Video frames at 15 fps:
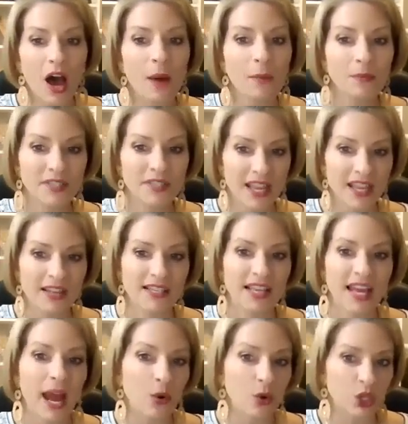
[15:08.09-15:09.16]

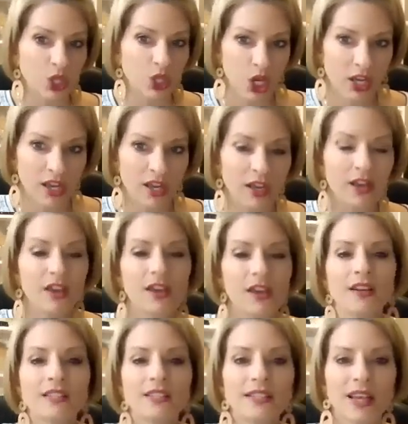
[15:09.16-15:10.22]
update our look.
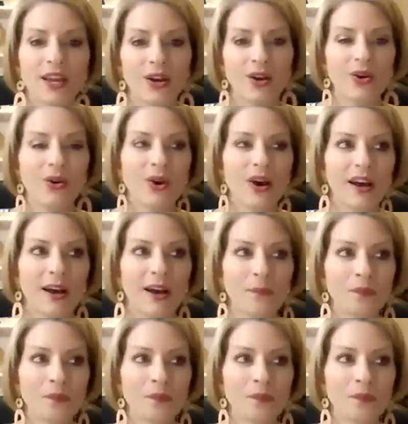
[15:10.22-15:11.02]
So